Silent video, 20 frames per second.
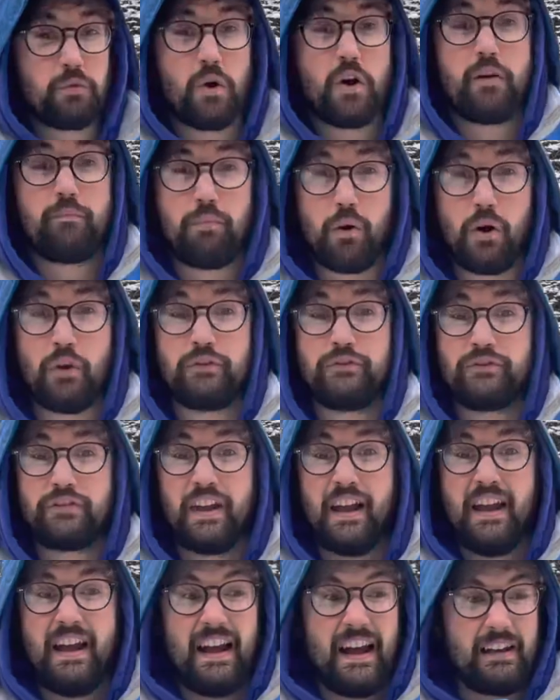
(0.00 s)
ponds
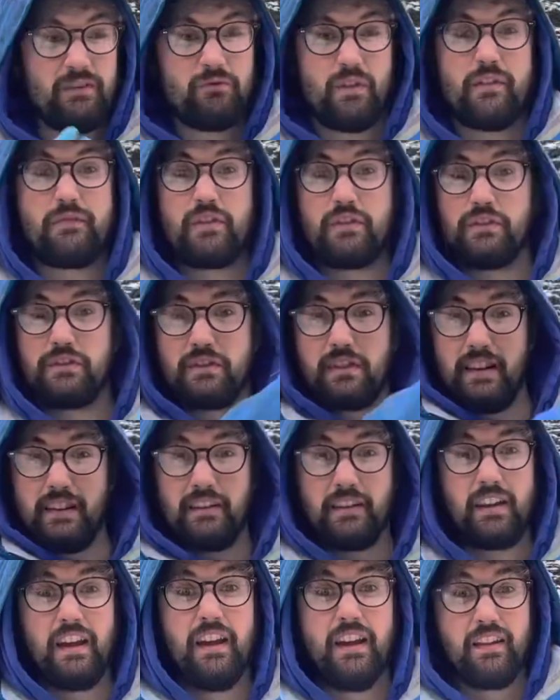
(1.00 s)
and rivers
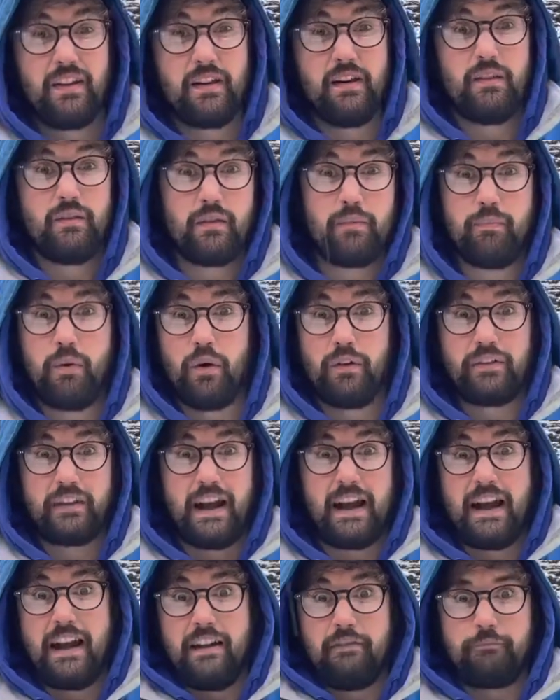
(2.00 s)
like the pond that
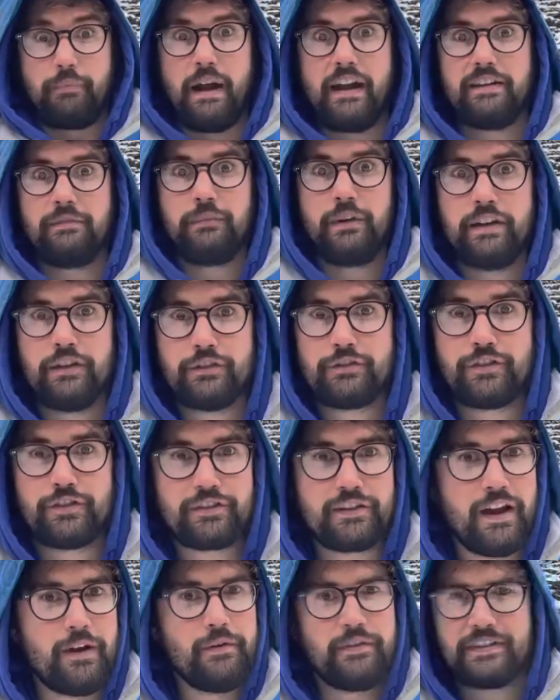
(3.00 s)
I have behind me here
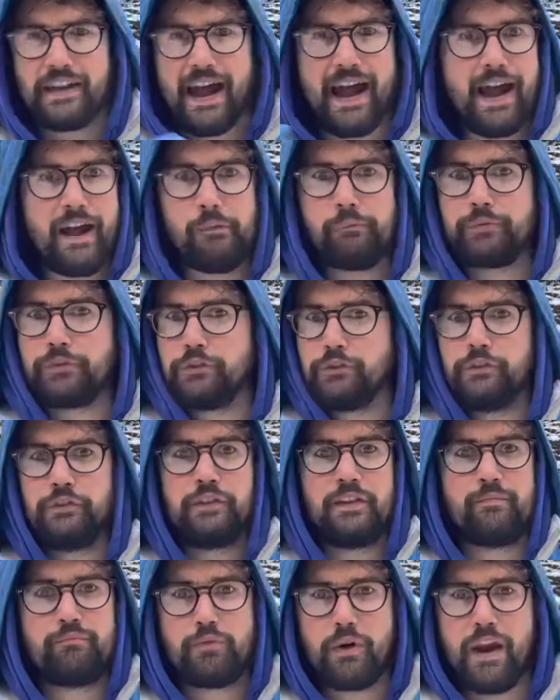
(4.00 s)
just now is
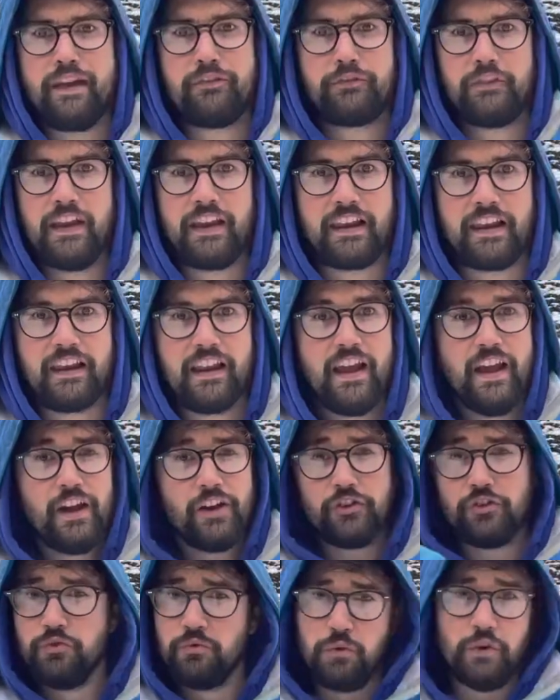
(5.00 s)
absolutely breathtaking.
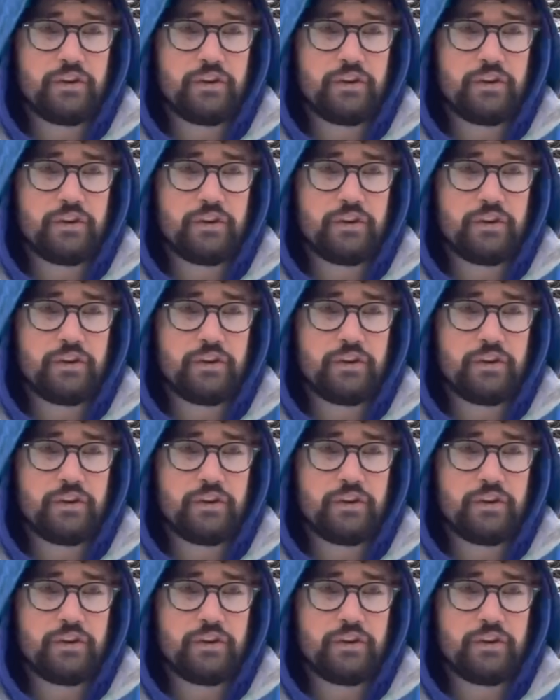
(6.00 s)
You wouldn't